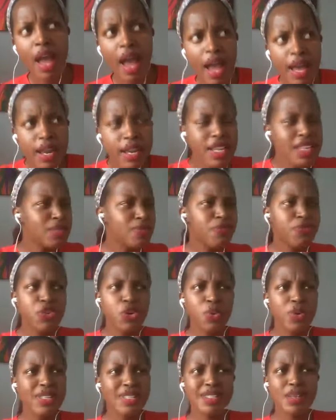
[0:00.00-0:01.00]
And his
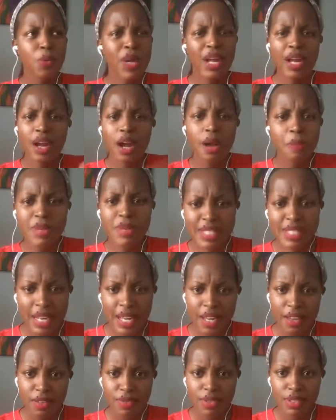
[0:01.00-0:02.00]
view was, we can't be
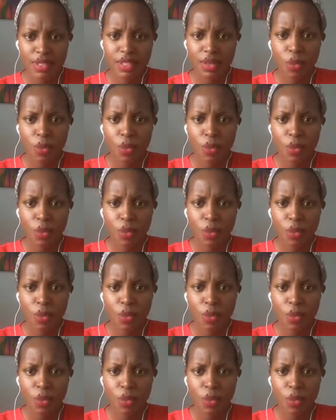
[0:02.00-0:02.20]
slaves.